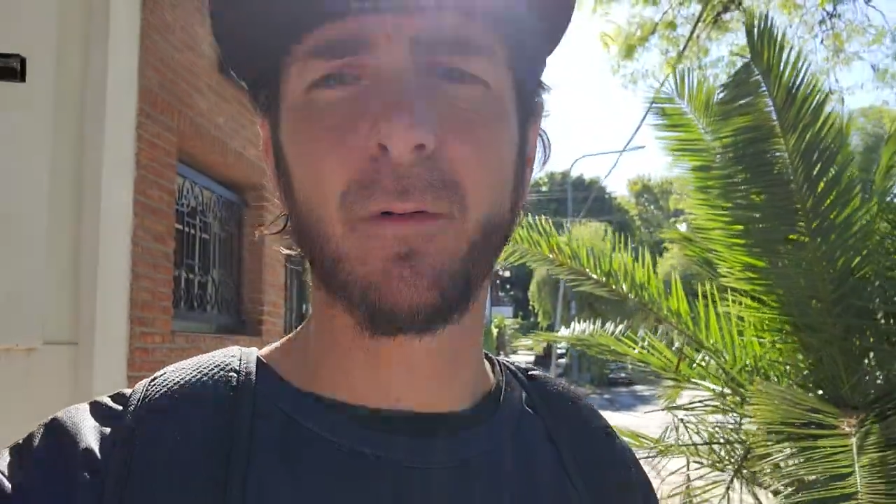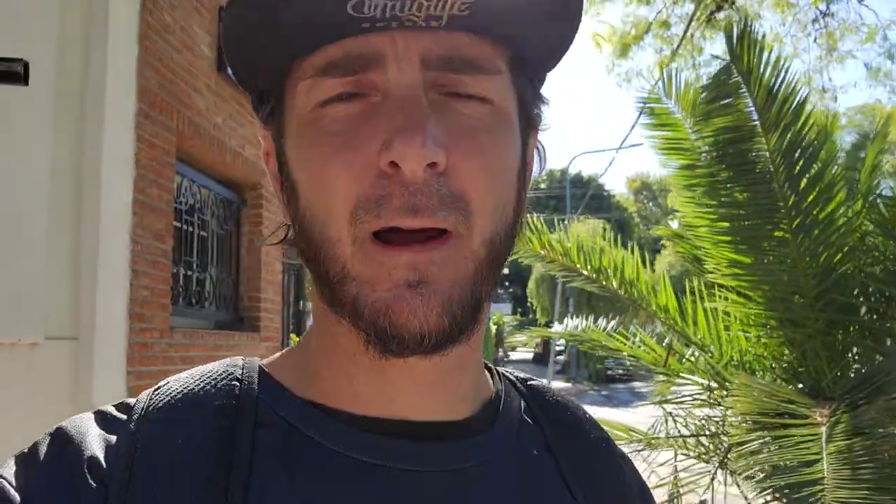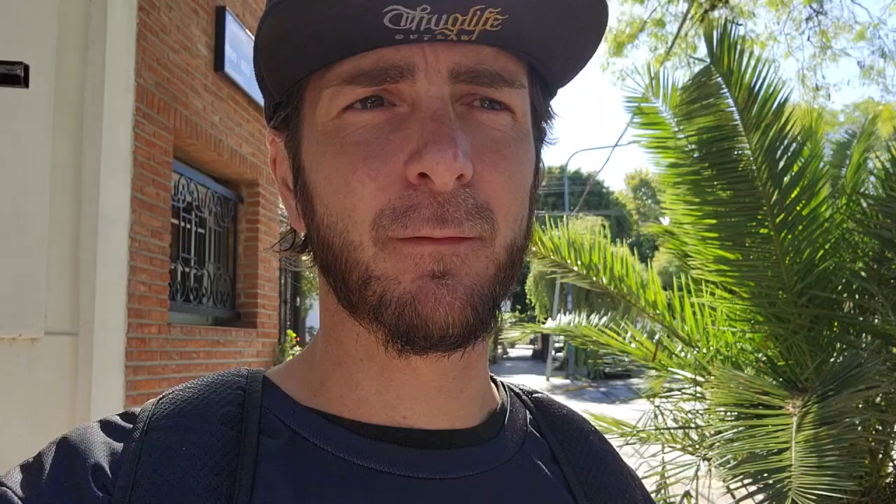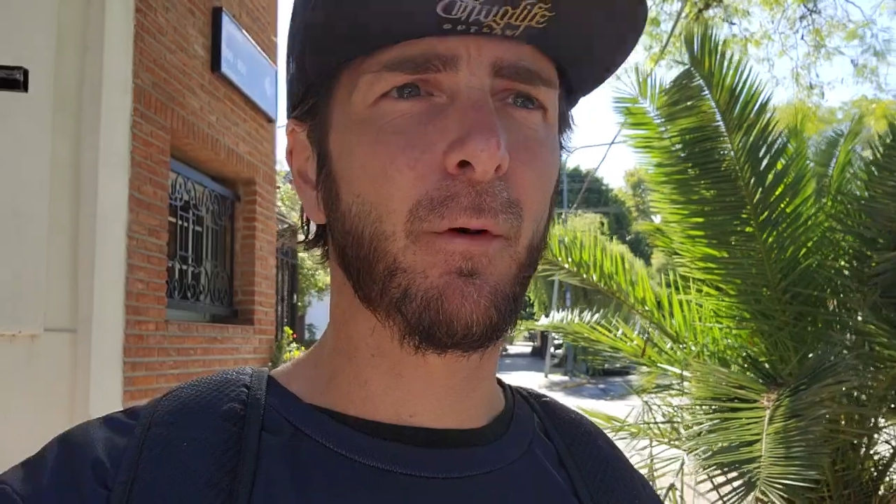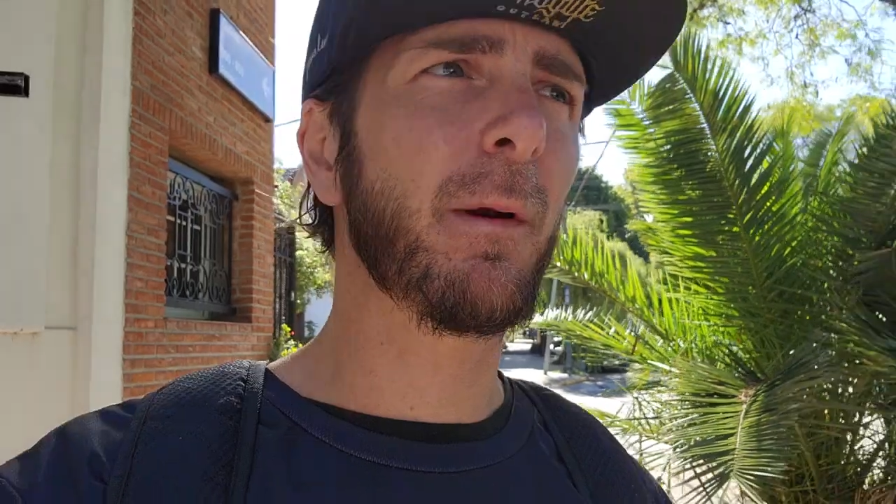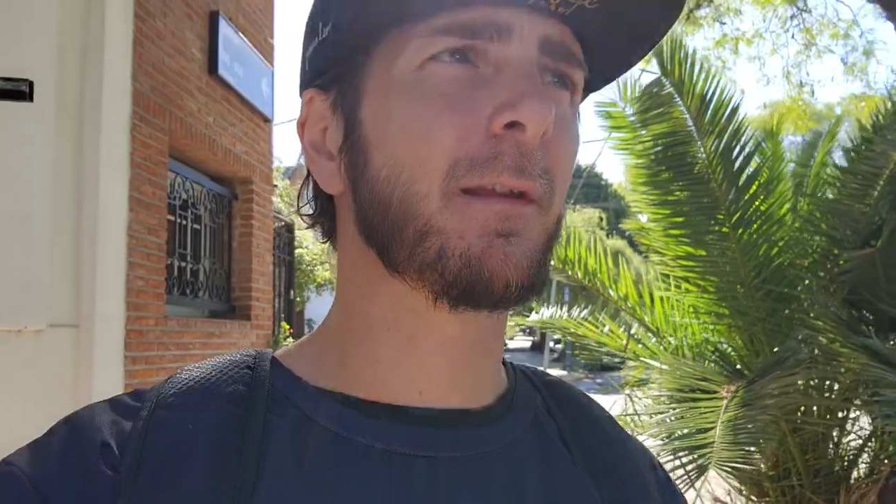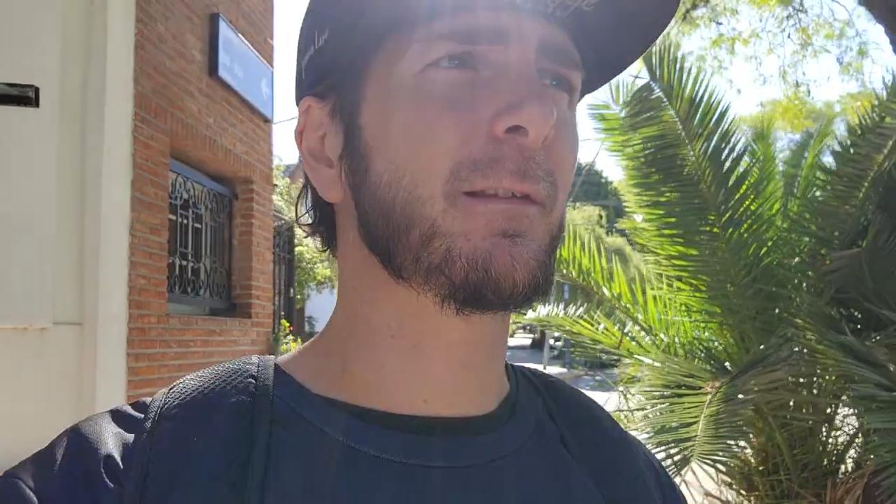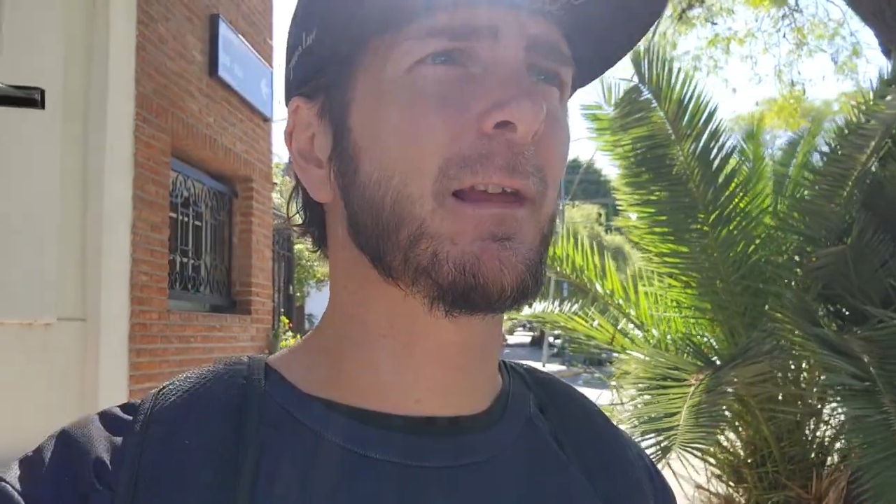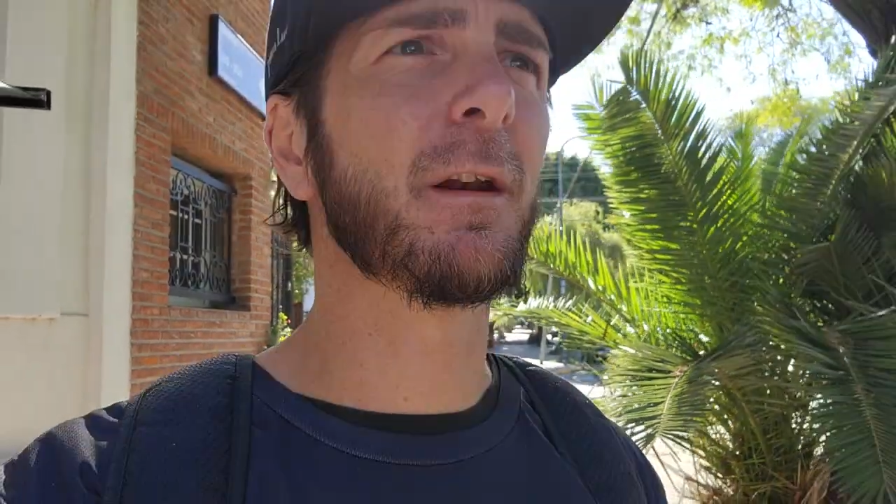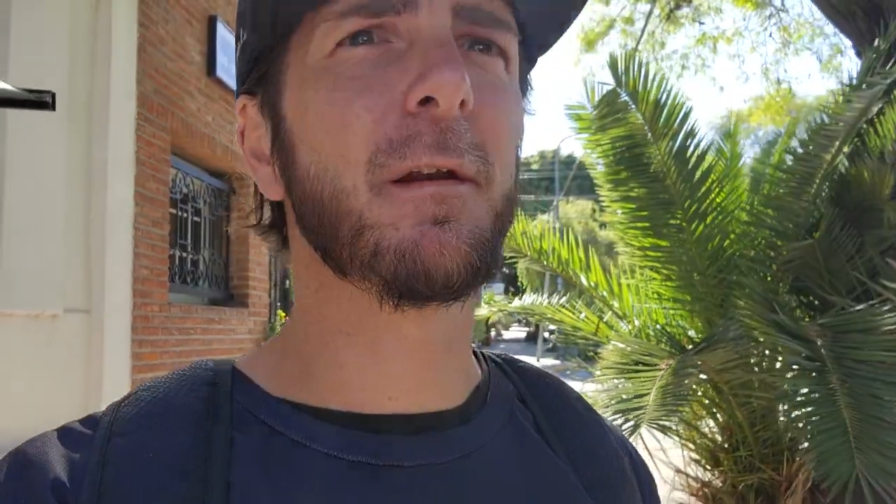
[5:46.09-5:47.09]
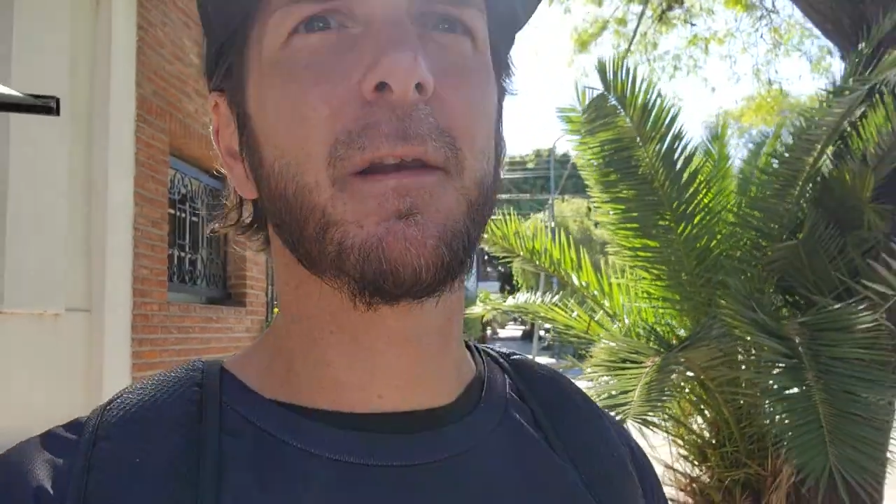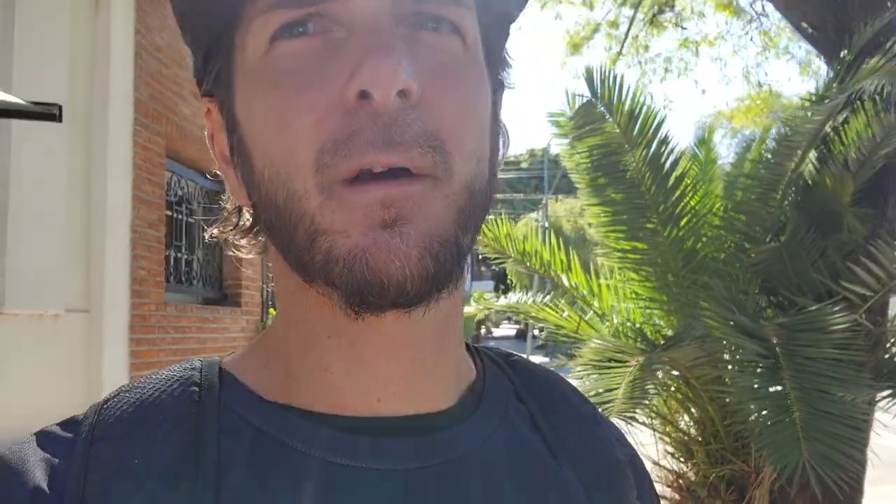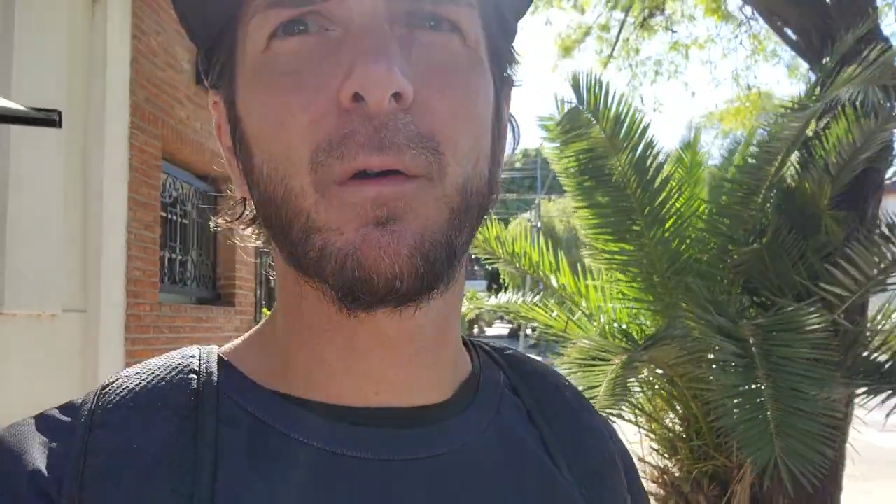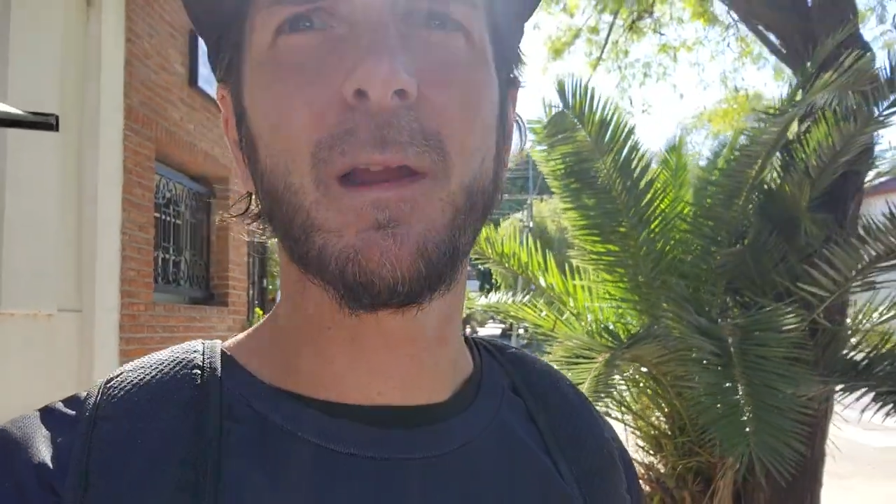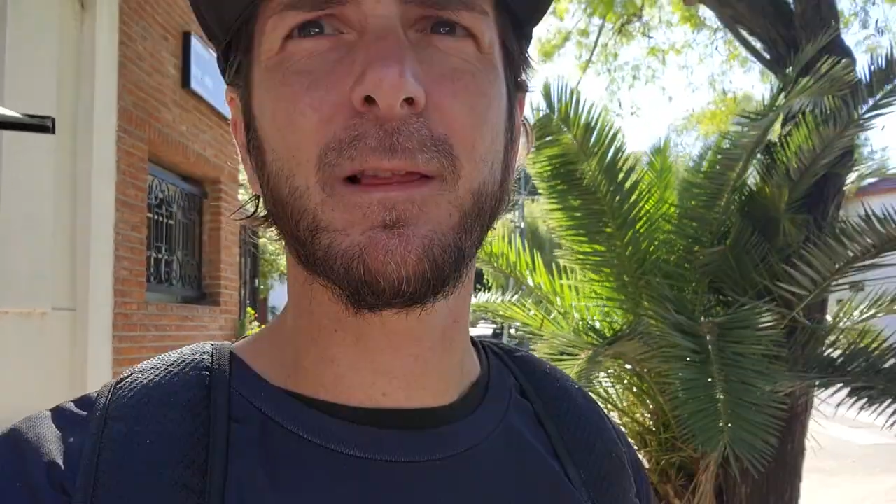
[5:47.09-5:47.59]
I've already stayed in
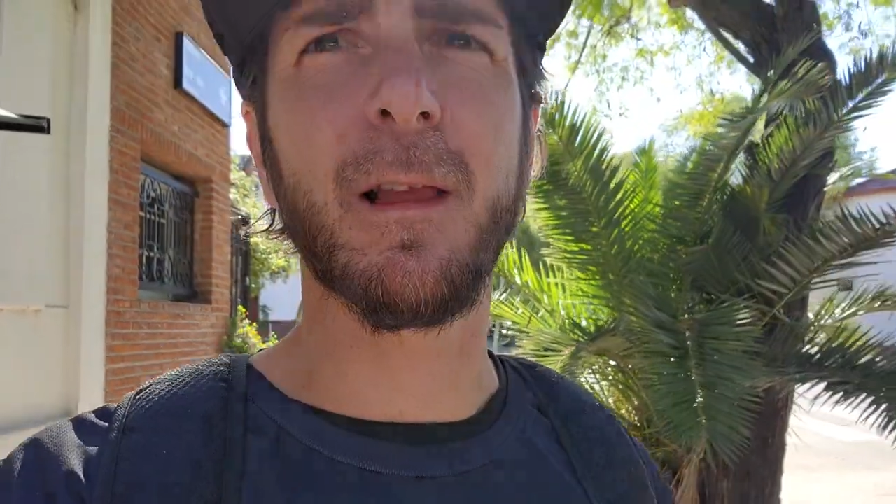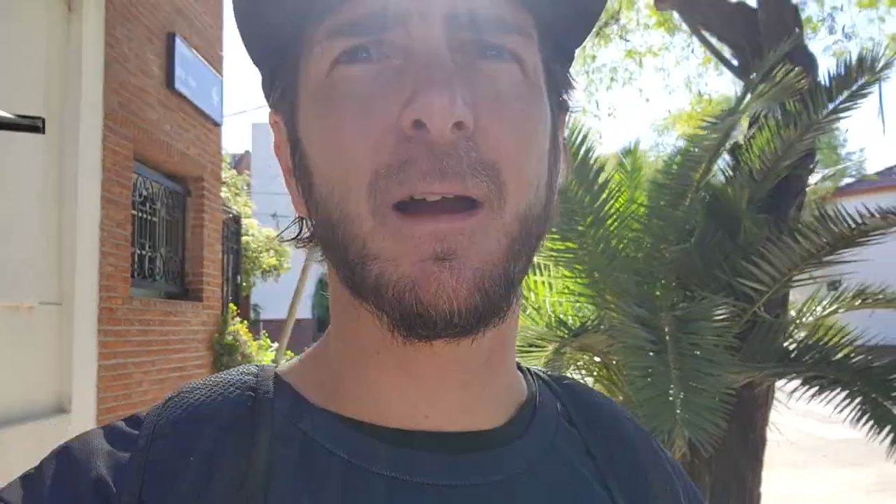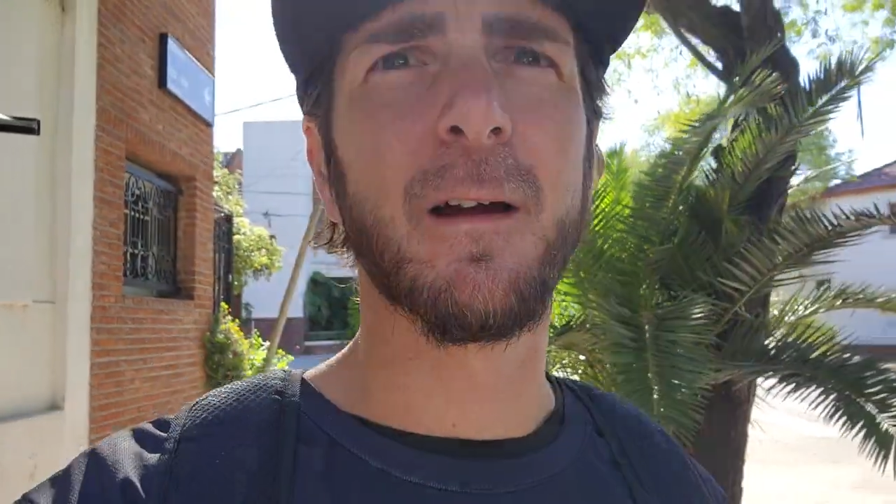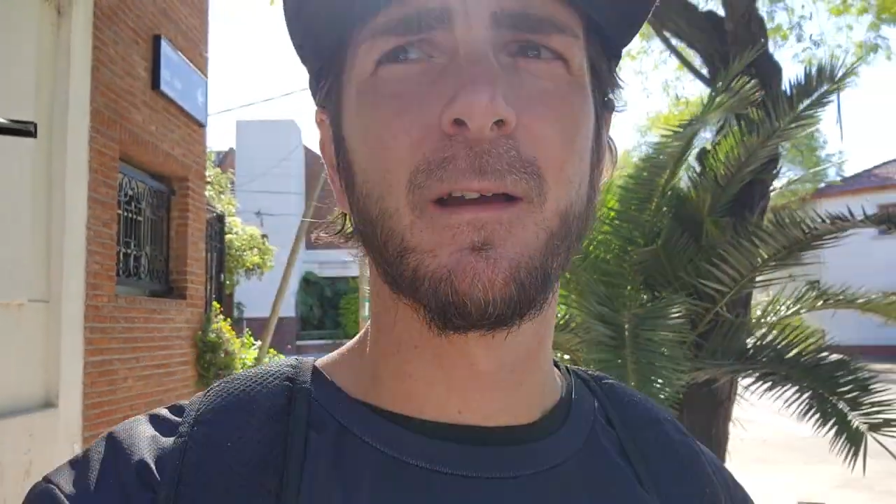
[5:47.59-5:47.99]
Recoleta,